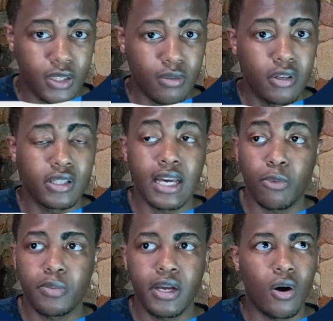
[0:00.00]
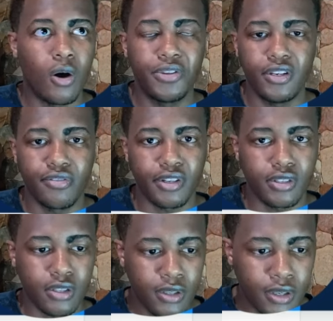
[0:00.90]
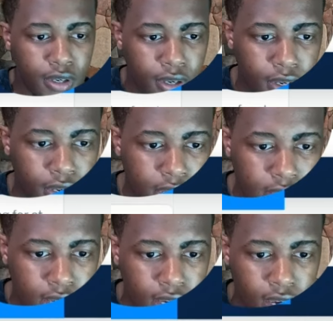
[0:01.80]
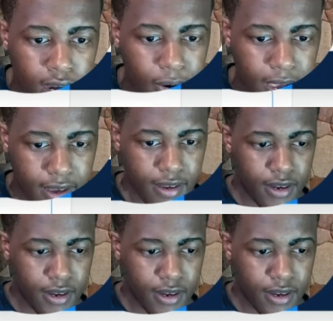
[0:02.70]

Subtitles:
because that would make all the difference. Okay,